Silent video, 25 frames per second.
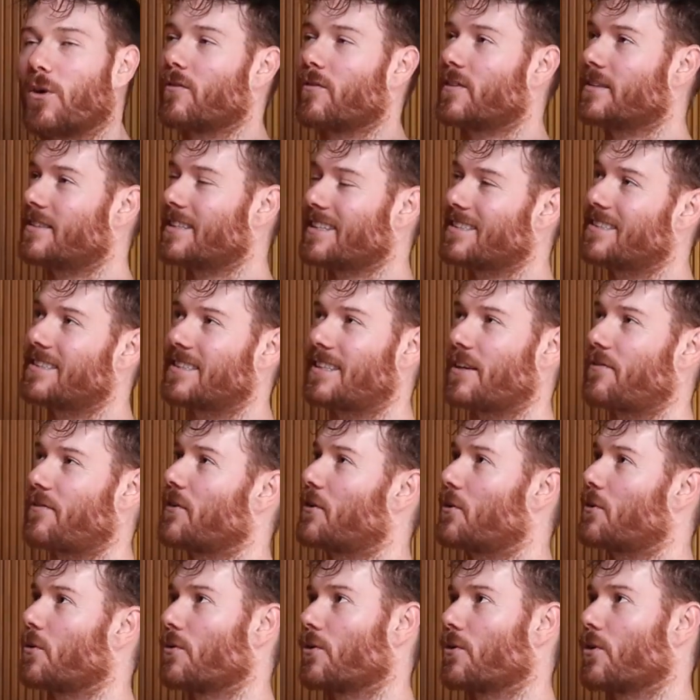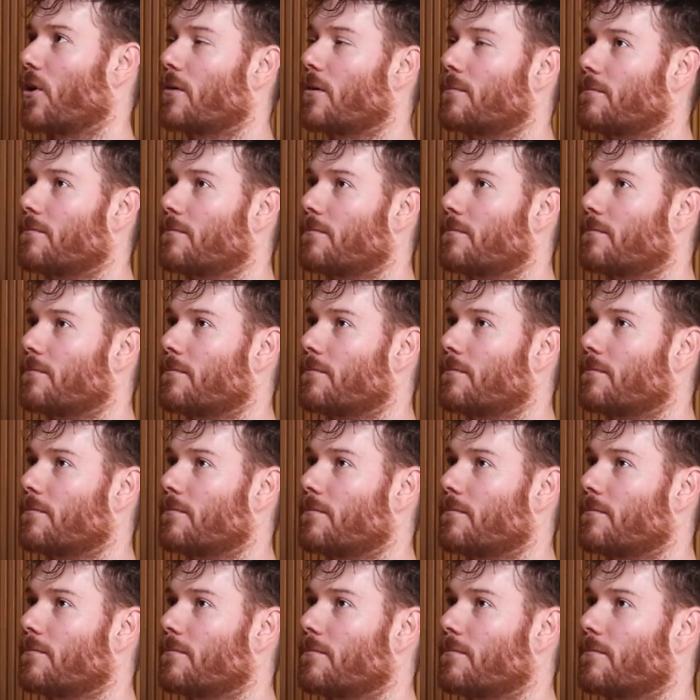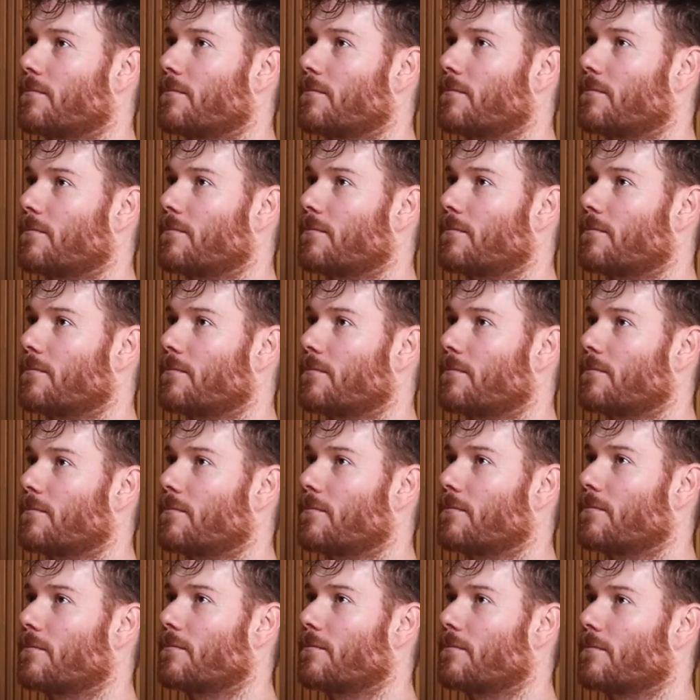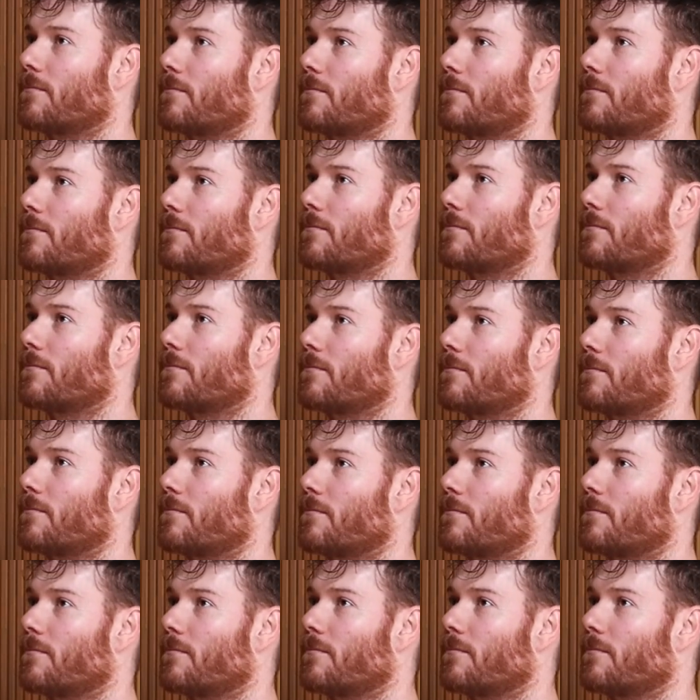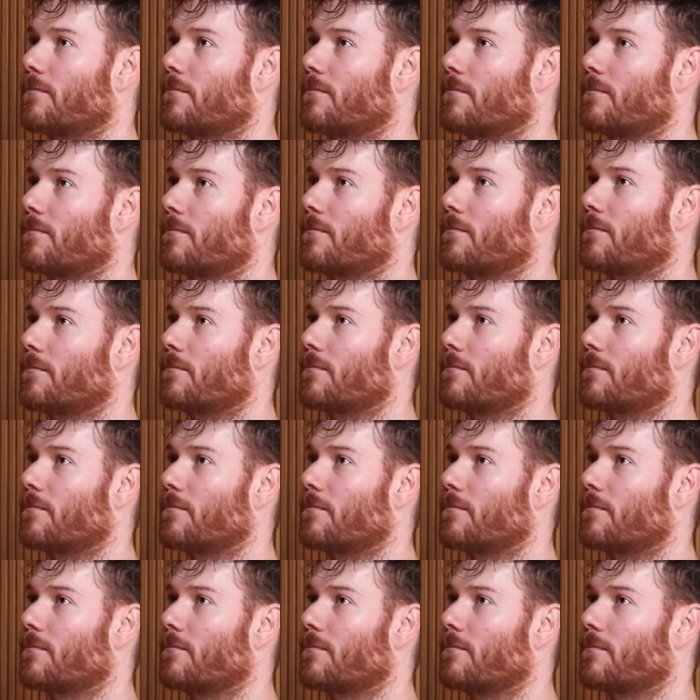Obviously, it's difficult not having a specific business or industry in mind, but what's some of the things you look at